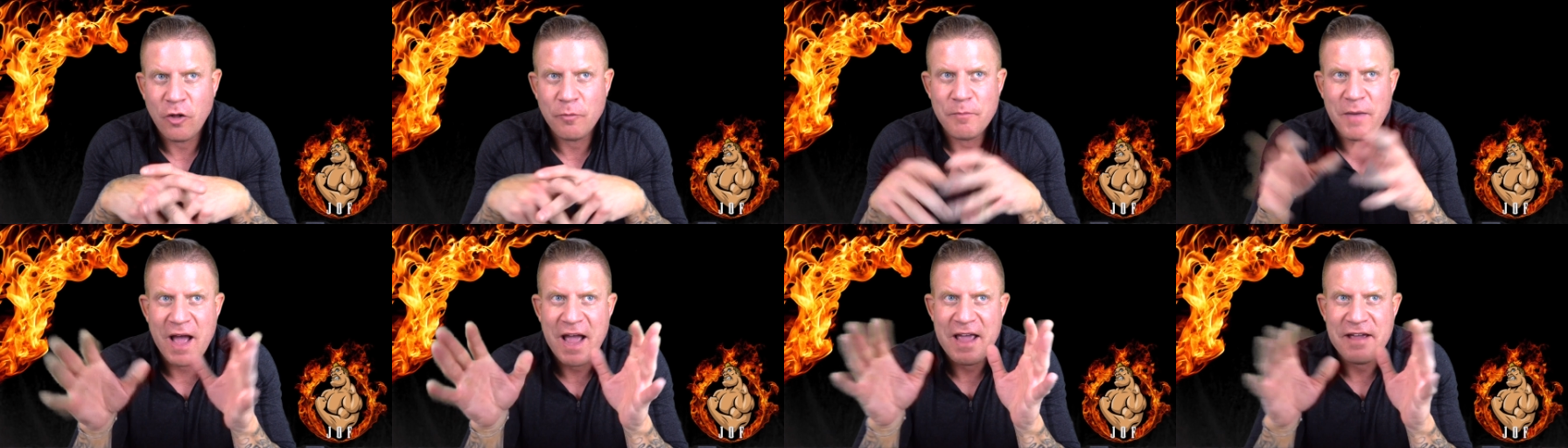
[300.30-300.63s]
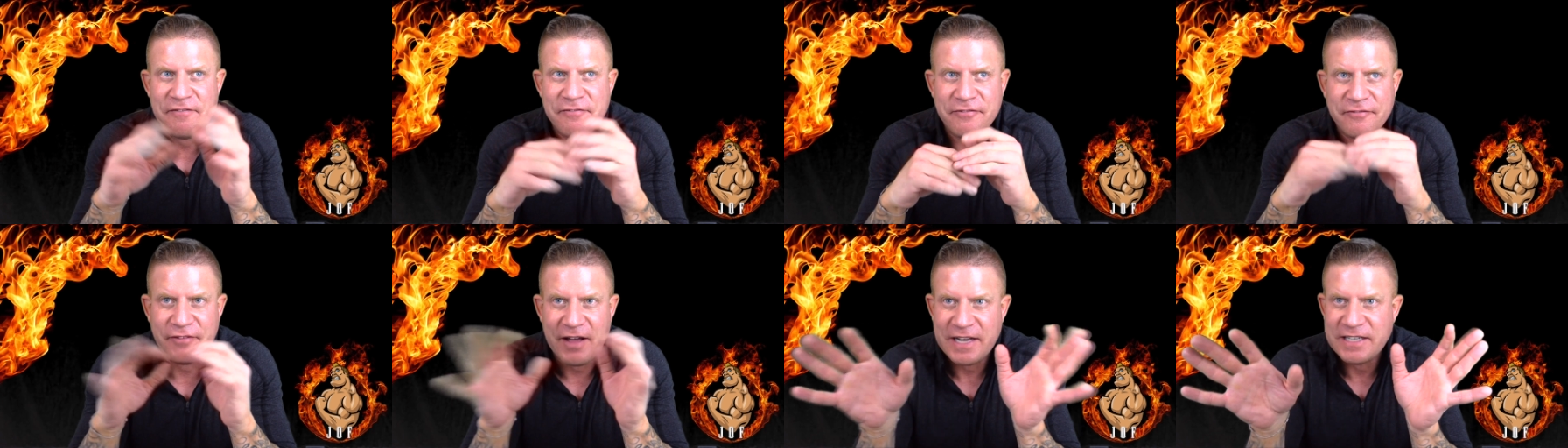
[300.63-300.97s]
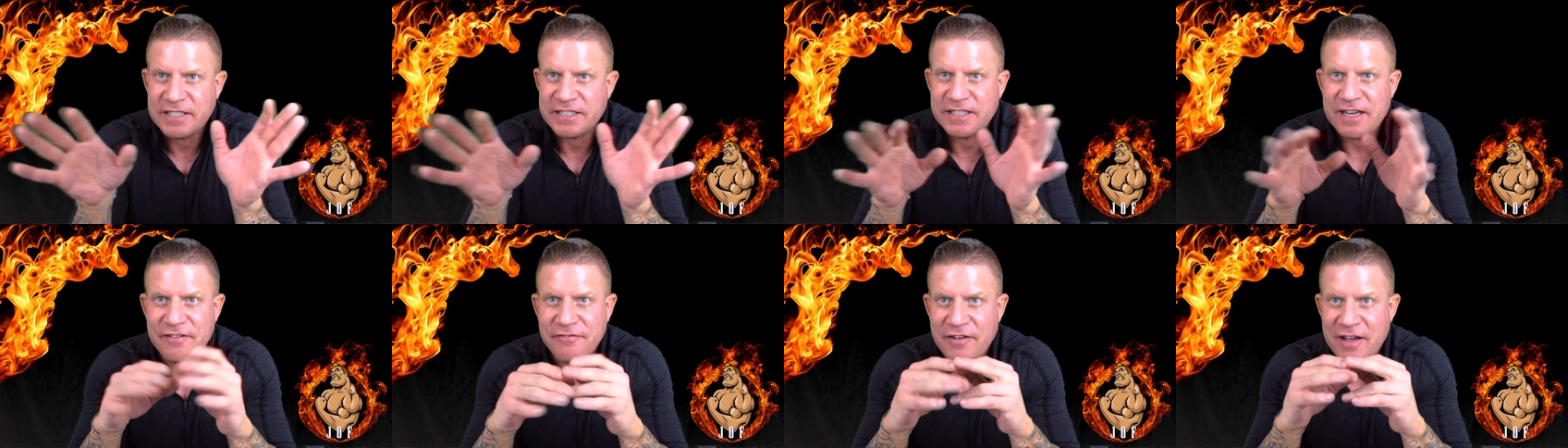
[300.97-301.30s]
my fight
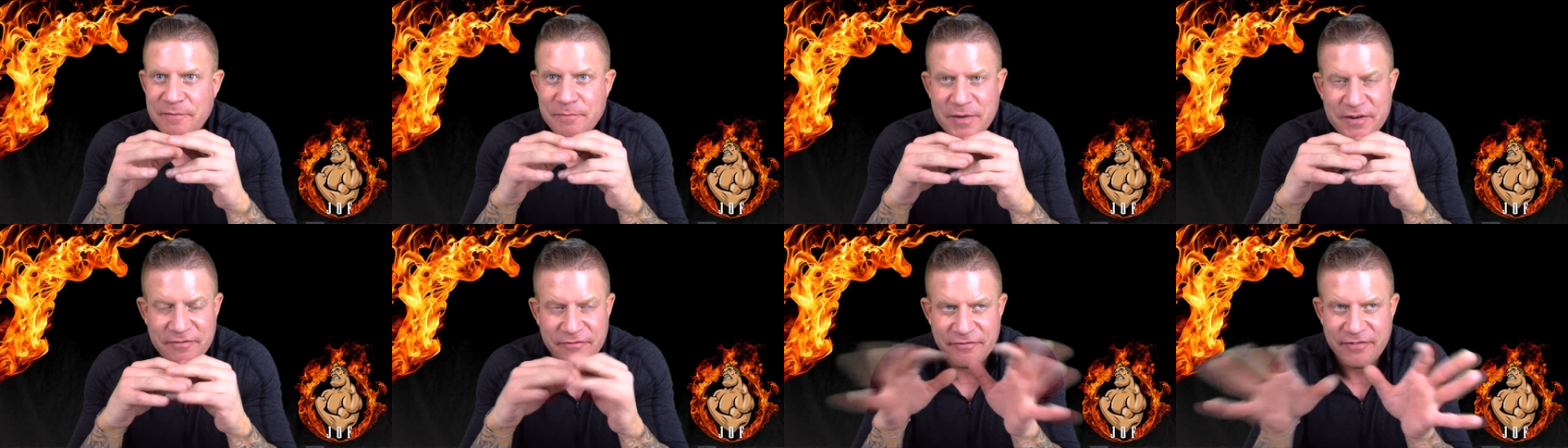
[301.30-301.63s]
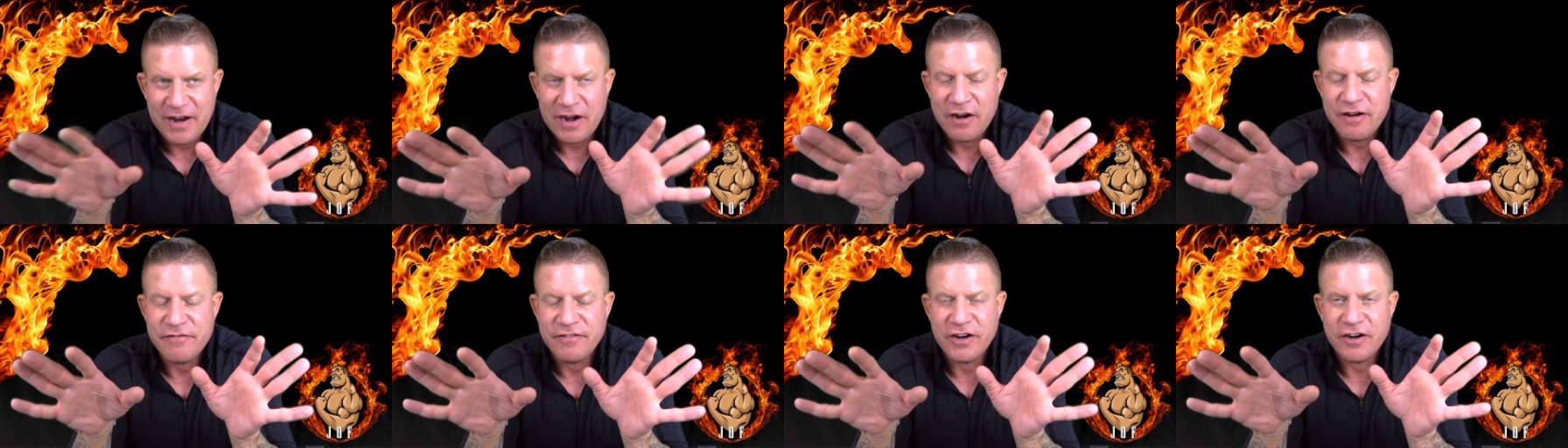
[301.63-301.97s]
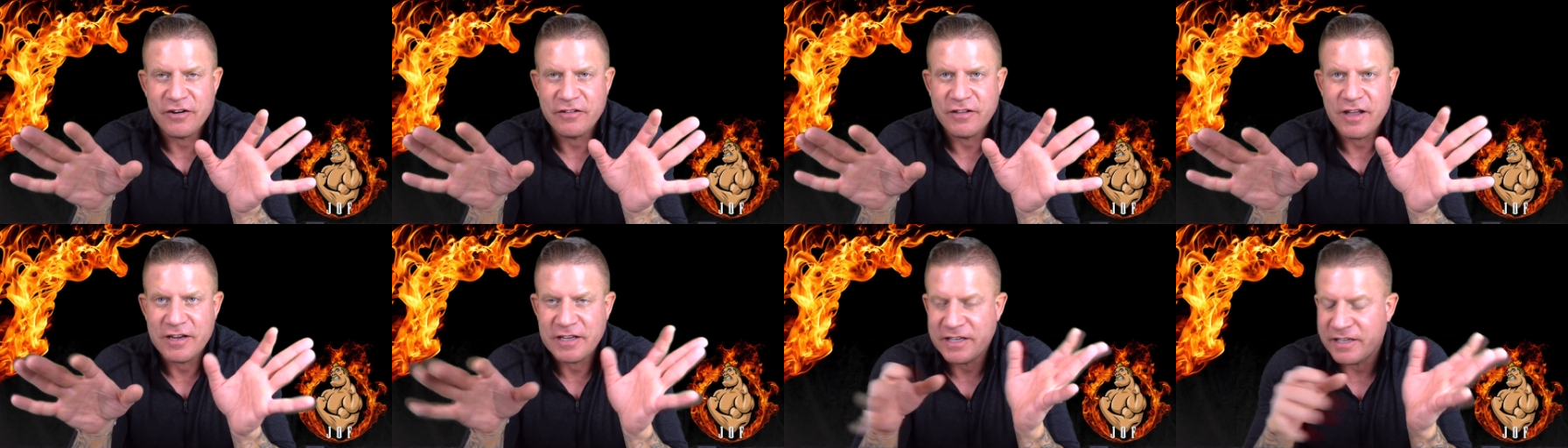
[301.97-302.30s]
stuff, I've been very,
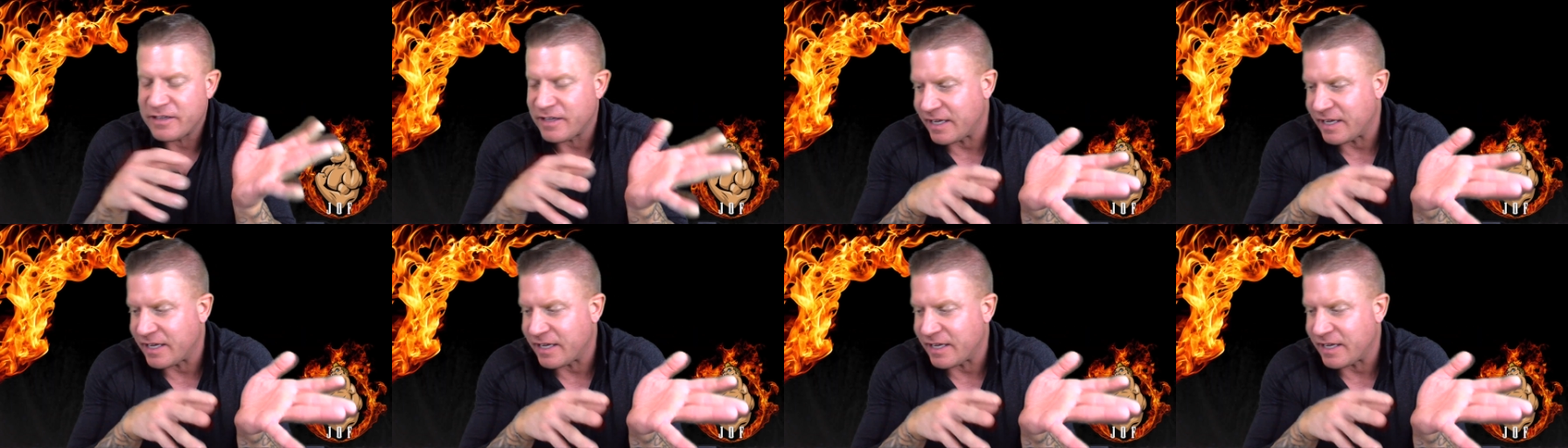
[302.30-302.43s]
very lucky.